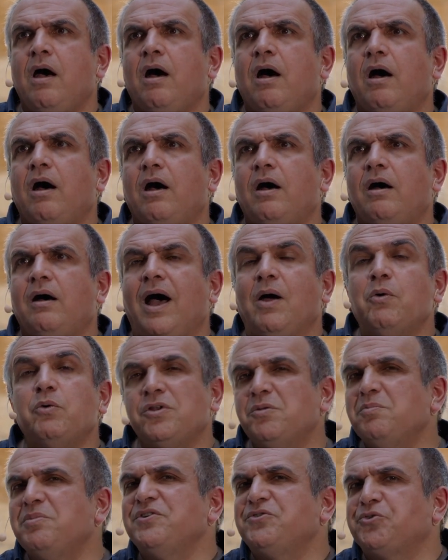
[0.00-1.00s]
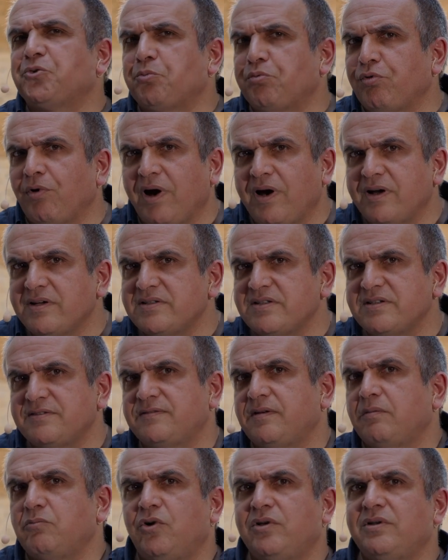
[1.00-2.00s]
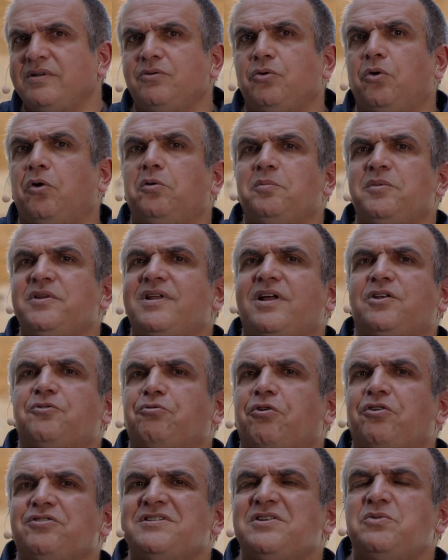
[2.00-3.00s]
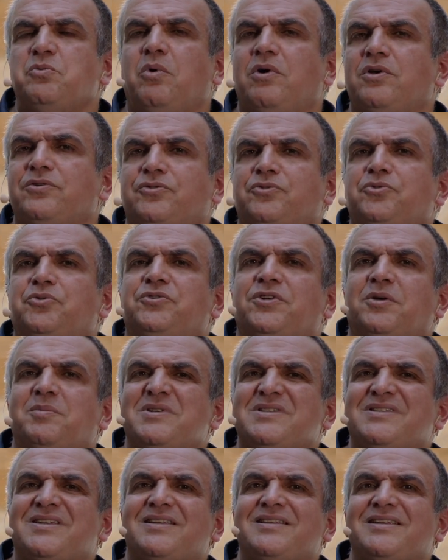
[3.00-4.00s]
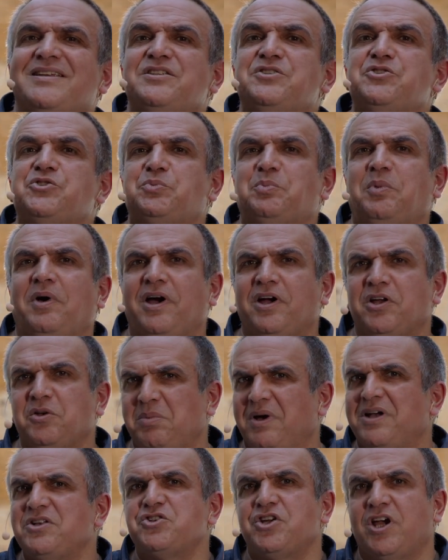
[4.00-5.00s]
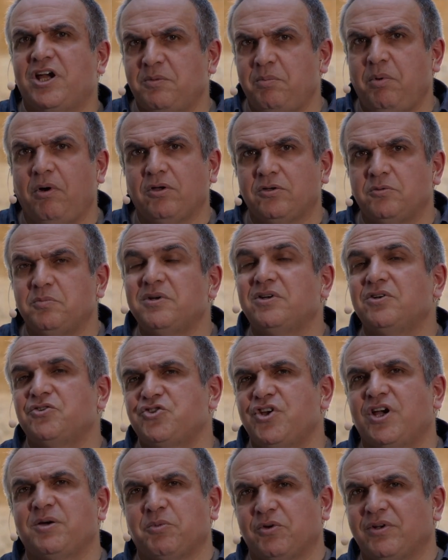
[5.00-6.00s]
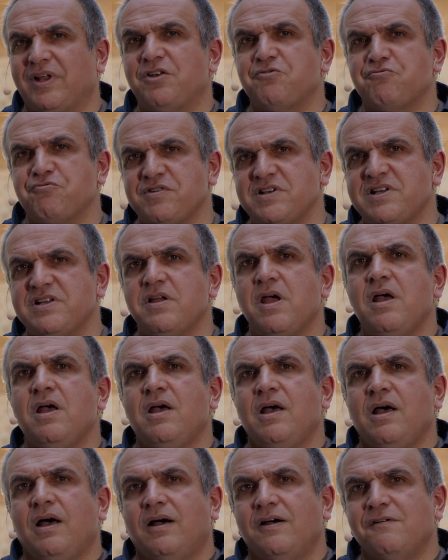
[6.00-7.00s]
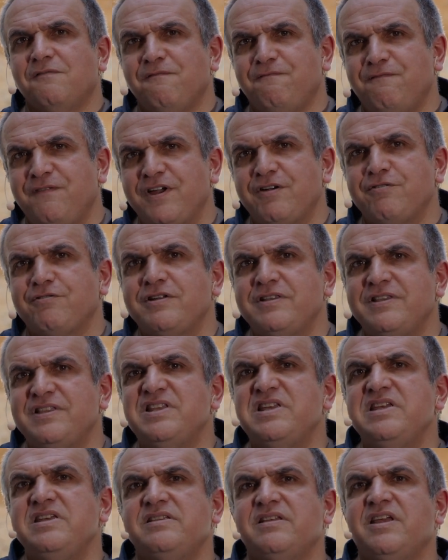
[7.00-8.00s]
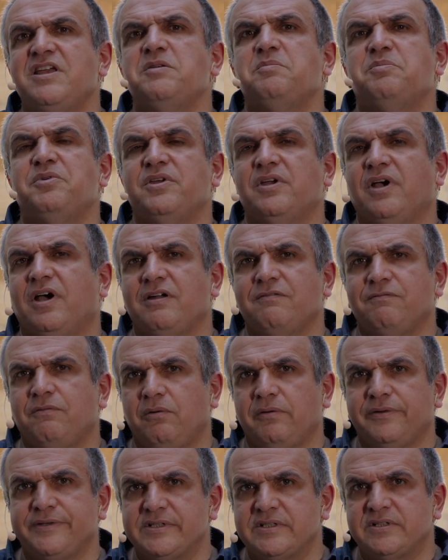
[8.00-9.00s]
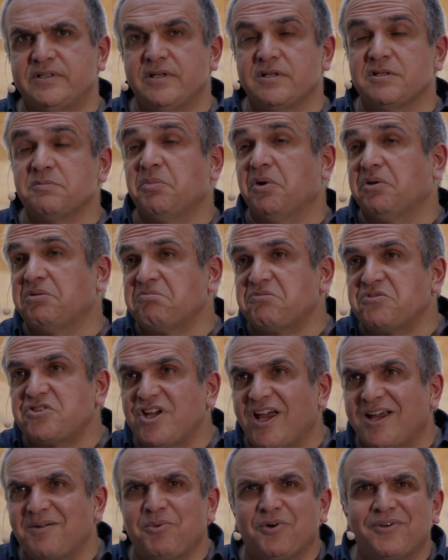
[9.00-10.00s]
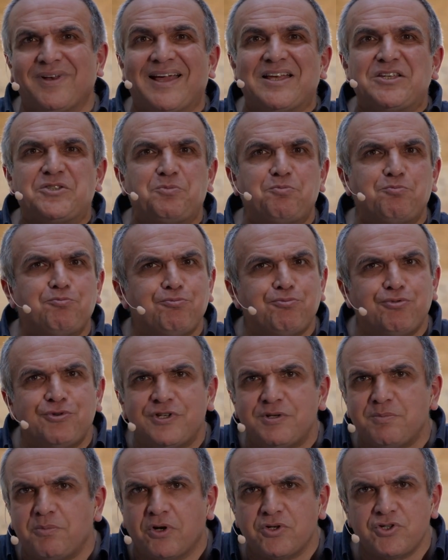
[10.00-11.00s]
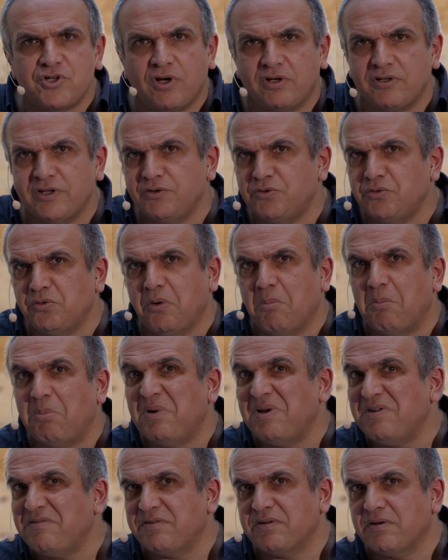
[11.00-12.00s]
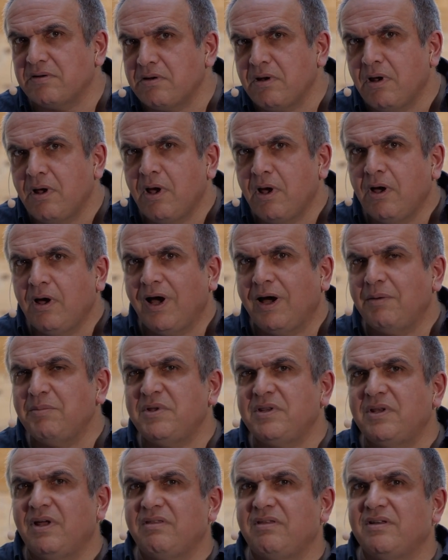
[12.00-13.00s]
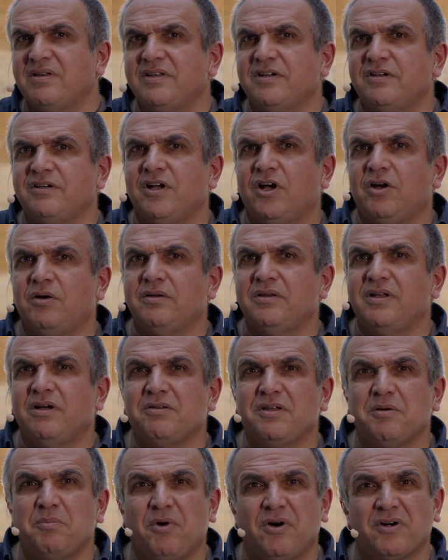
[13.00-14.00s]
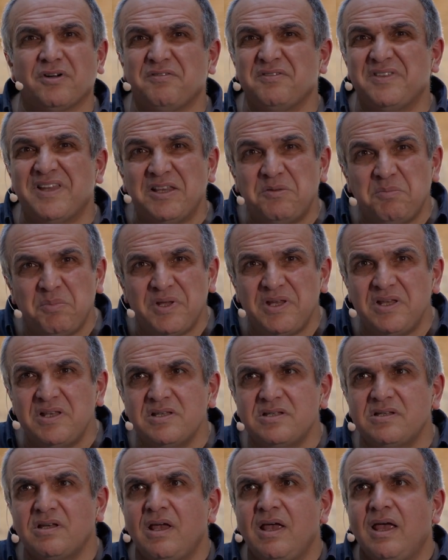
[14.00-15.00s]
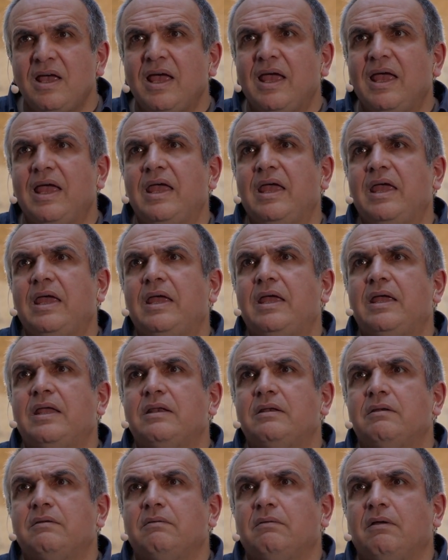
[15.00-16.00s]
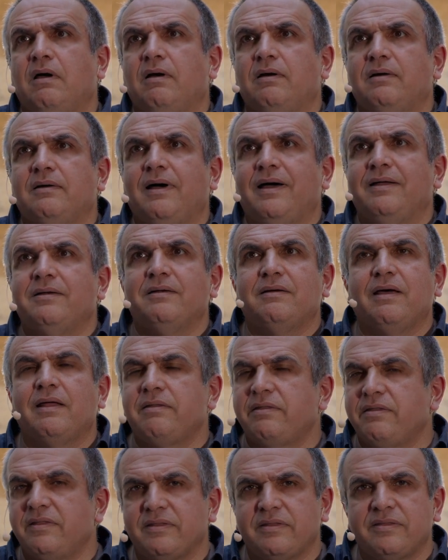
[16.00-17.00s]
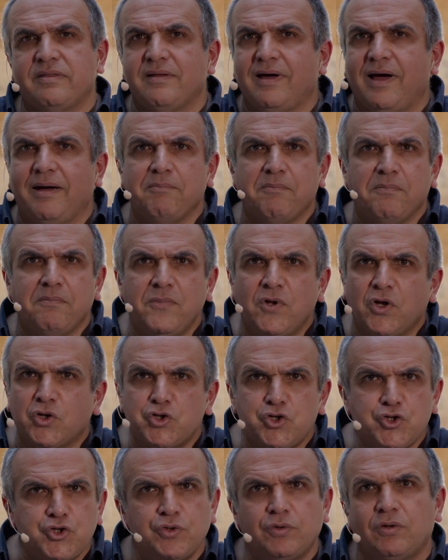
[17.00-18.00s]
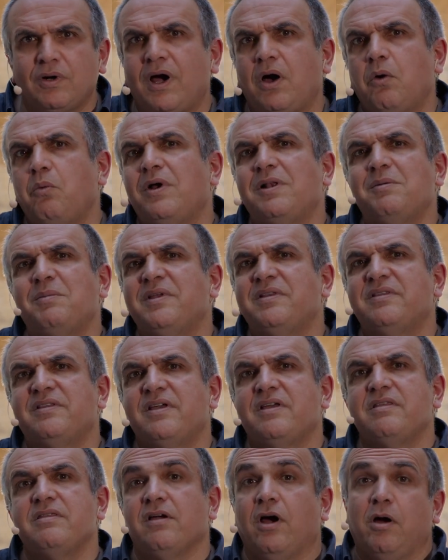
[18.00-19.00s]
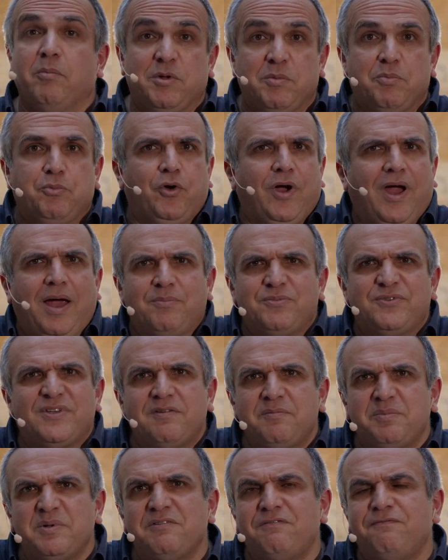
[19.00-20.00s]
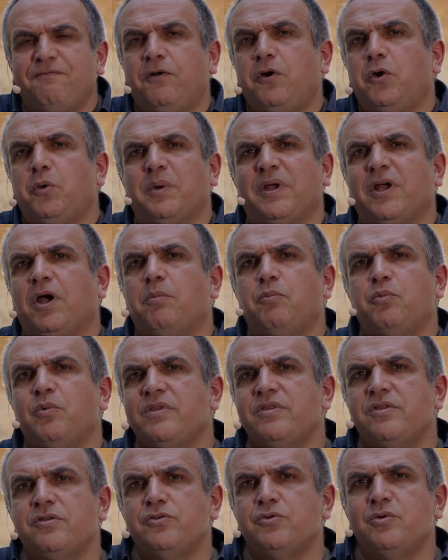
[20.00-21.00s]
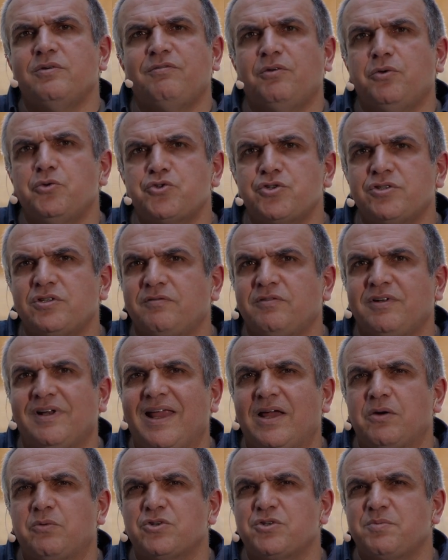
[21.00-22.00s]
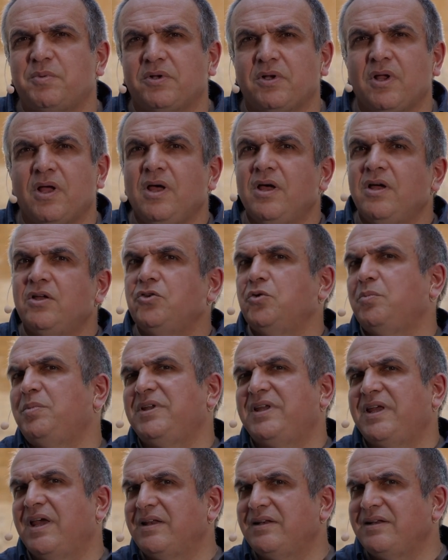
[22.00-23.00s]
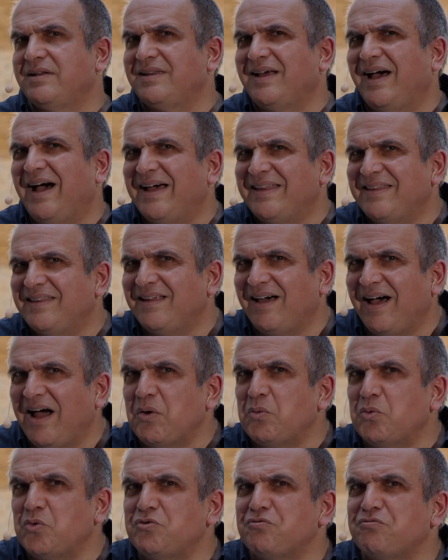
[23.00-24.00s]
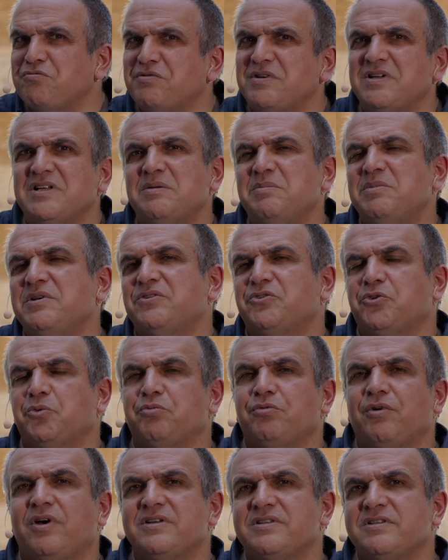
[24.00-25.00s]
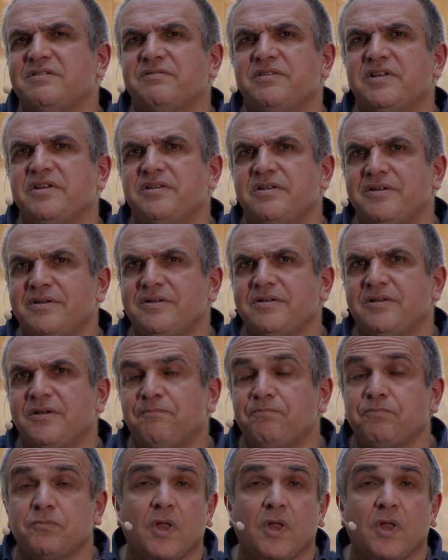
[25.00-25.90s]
I wouldn't be surprised if someone told me that Roslyn was to some extent inspired by Jackpot, because Jackpot had really a very neat API for these things. But Jackpot has pretty much gone into oblivion. I mean, I think they're now they're part of NetBeans, and I'm not sure how well maintained they are. I mean, perhaps they've been following up with the new evolutions of the language, but to be candid, I would really be surprised if they did.